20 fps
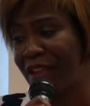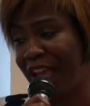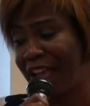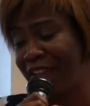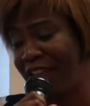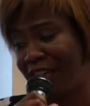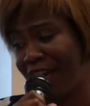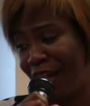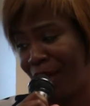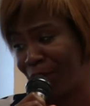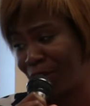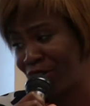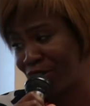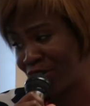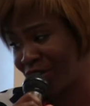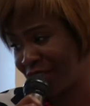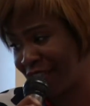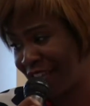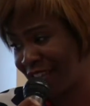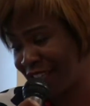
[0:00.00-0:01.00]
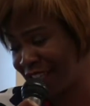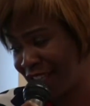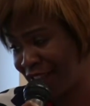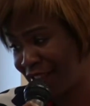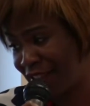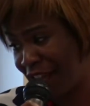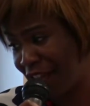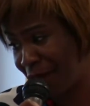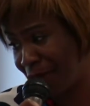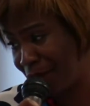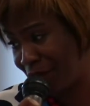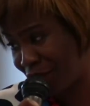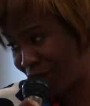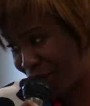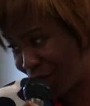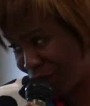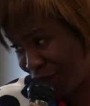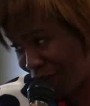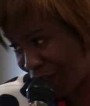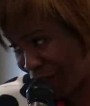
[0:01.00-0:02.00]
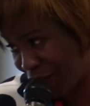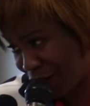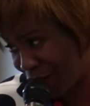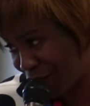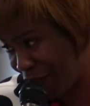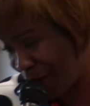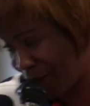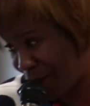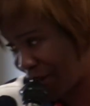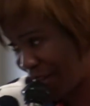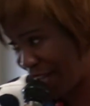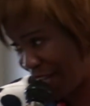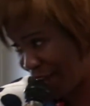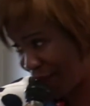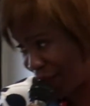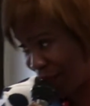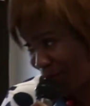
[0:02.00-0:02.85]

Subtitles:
And then I would just like to thank Mr. Tucker, and I'm going to have